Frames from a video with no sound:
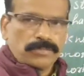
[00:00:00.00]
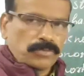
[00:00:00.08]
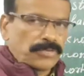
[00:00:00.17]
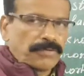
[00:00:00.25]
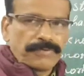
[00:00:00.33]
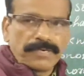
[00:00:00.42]

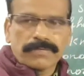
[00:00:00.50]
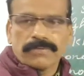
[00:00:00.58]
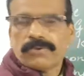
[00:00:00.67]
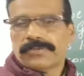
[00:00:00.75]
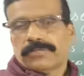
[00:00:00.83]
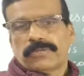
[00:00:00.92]
Today we are
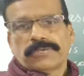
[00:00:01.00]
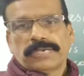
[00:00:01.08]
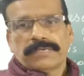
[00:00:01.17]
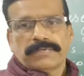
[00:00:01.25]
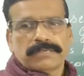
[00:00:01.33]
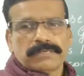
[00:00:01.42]
going to
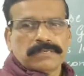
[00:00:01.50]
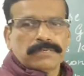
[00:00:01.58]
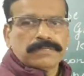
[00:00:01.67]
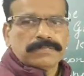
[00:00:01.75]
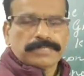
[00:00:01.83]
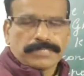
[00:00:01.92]

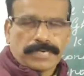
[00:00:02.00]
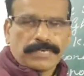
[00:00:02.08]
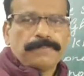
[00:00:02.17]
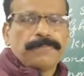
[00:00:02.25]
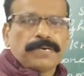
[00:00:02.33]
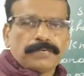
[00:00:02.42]
learn the
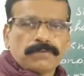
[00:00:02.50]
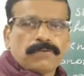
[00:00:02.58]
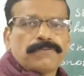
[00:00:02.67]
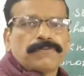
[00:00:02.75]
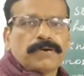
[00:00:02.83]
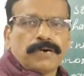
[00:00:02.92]
second part
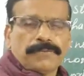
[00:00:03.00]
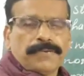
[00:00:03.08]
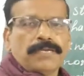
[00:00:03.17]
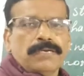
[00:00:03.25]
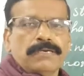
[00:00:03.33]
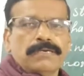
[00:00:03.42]
of
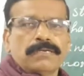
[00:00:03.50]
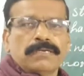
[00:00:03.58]
Africa.